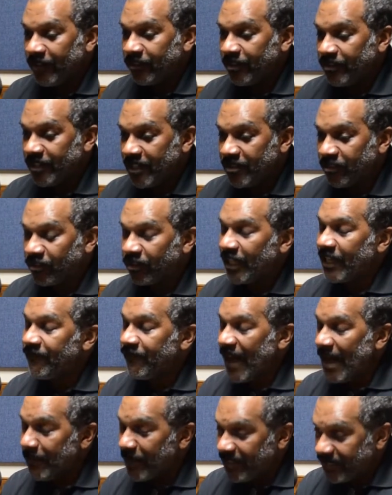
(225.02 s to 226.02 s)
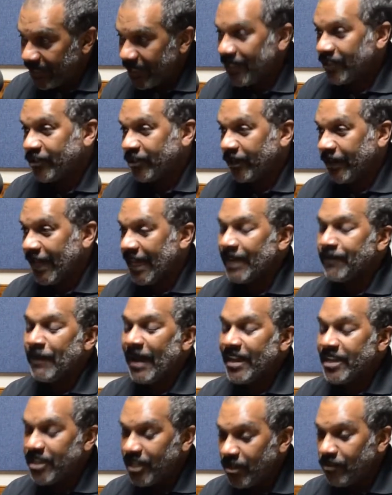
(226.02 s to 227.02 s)
and teachers. If I'm a teacher and my
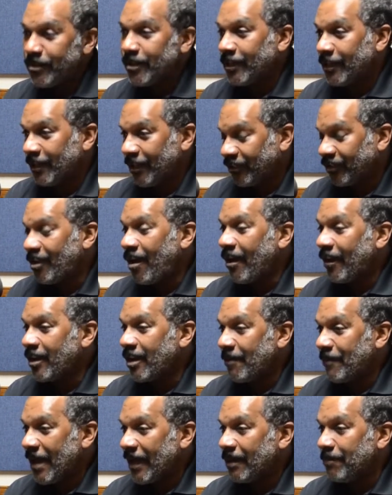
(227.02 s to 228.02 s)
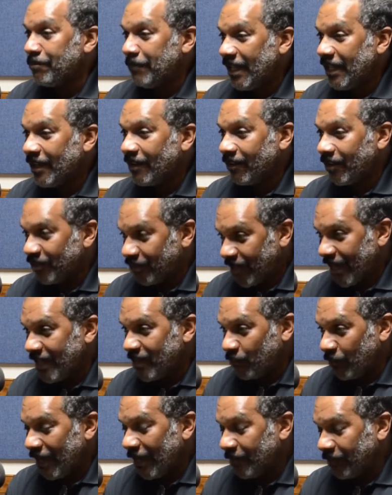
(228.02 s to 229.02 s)
union is talking about a meeting on
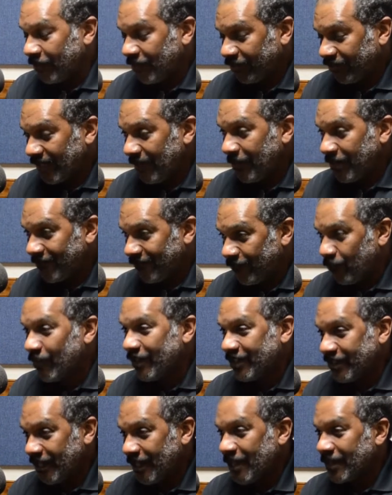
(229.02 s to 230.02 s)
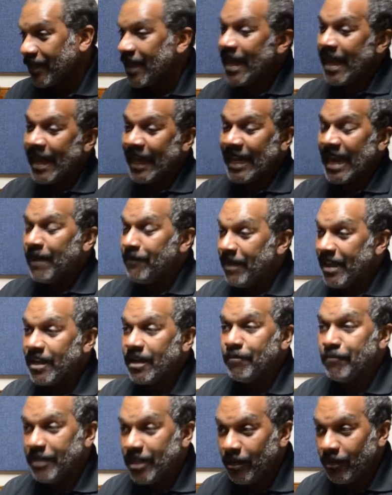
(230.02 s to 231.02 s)
January on December the 14th, and I'm being
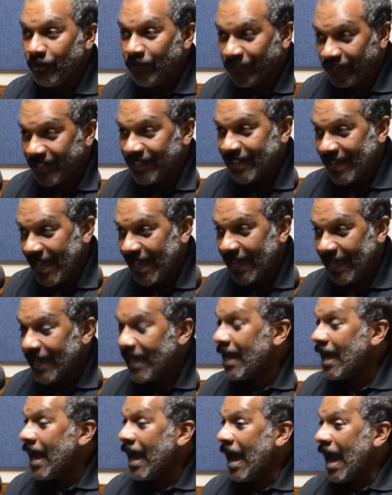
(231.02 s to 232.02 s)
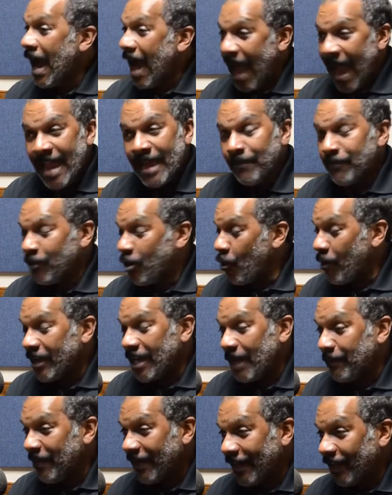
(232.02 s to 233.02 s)
abused today, I am going
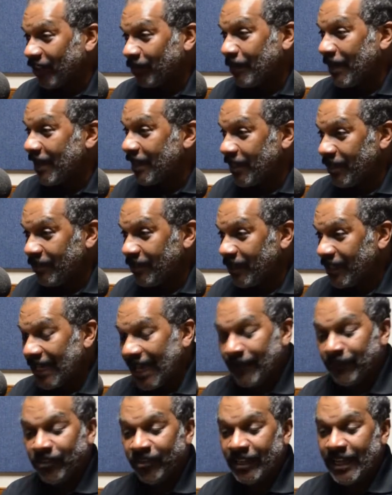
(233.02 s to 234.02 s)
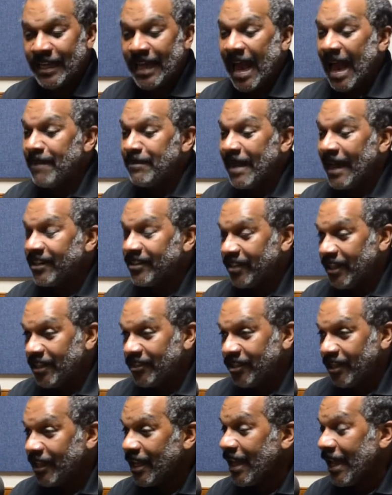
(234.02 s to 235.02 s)
up against my union. I'm saying I'm not
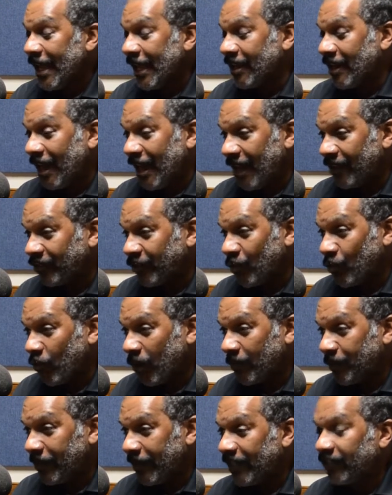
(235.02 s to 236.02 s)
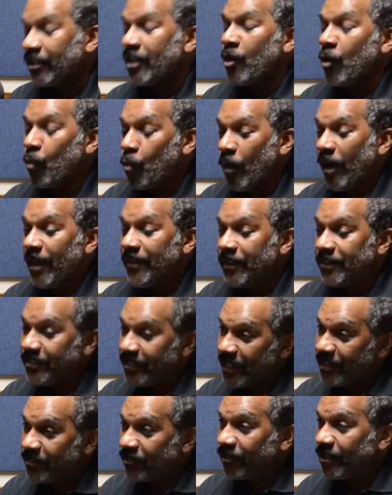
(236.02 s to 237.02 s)
teaching in a hostile workplace. Where are the
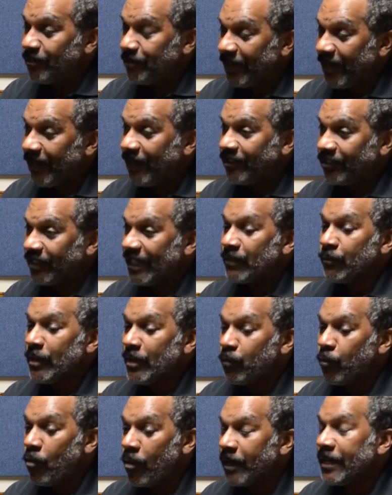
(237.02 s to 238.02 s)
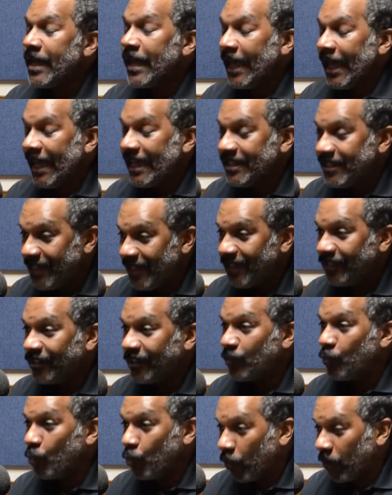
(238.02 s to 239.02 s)
teachers and parents saying we want a
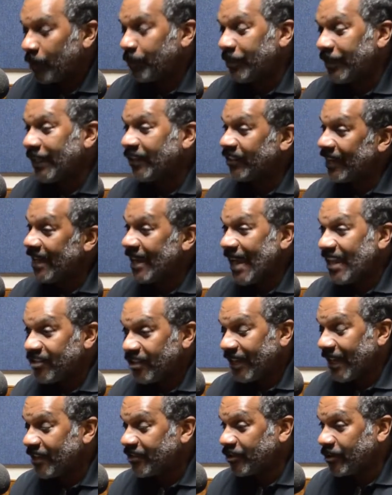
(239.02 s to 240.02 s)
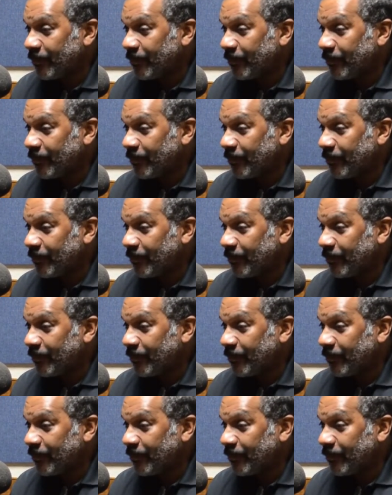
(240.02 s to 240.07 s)
decent workplace, an educational